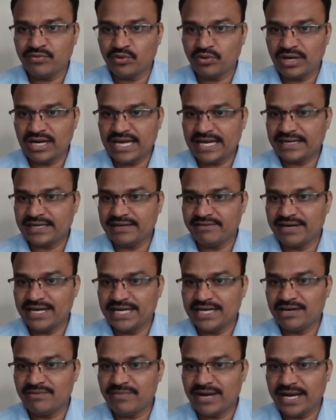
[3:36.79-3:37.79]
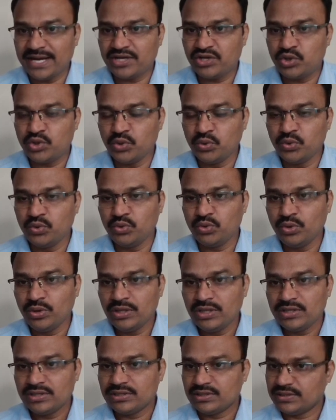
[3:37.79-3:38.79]
4 lakh divided by 2,
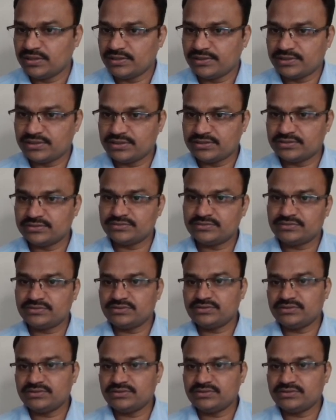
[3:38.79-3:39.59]
so